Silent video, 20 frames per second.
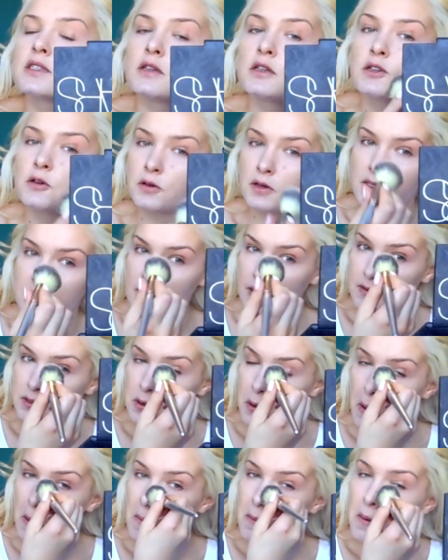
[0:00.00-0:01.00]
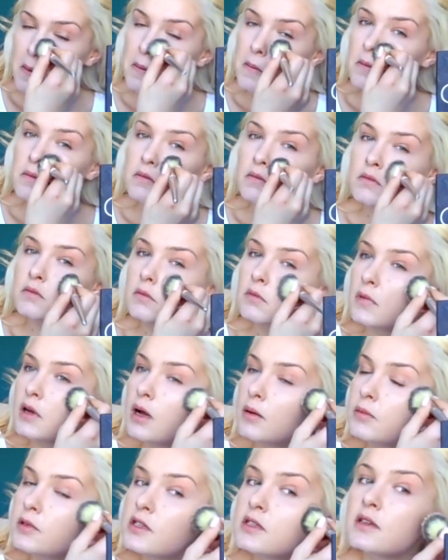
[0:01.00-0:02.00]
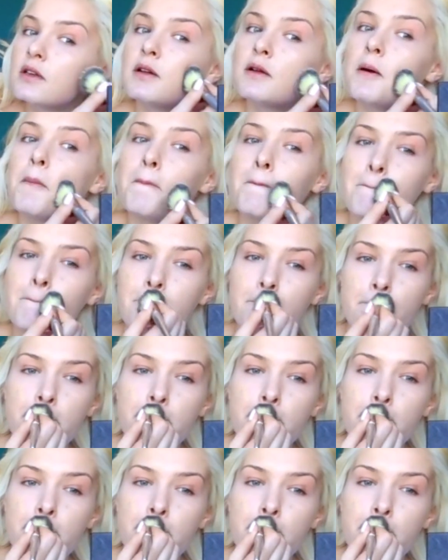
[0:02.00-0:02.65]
skin tone and stuff. So I'm just gonna